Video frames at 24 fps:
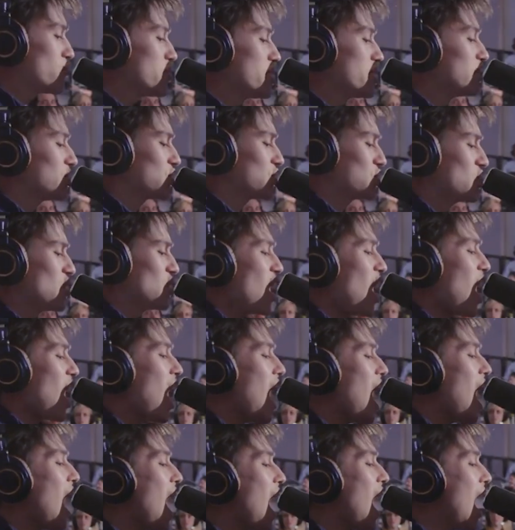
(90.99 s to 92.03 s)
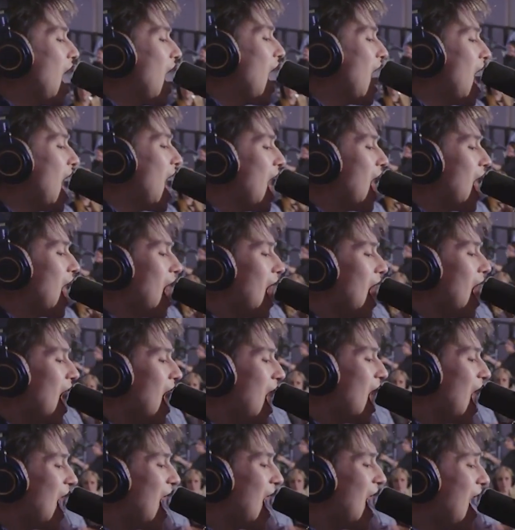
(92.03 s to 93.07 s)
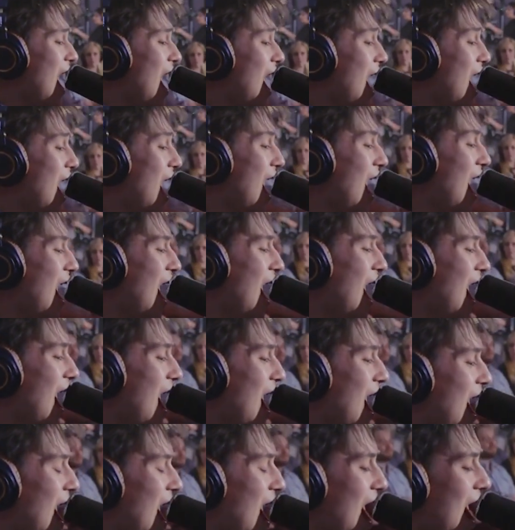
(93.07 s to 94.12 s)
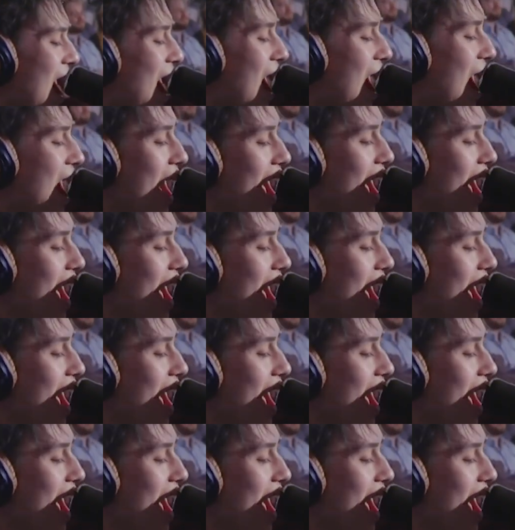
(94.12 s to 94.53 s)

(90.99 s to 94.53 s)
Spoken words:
More information is available at patreon.com.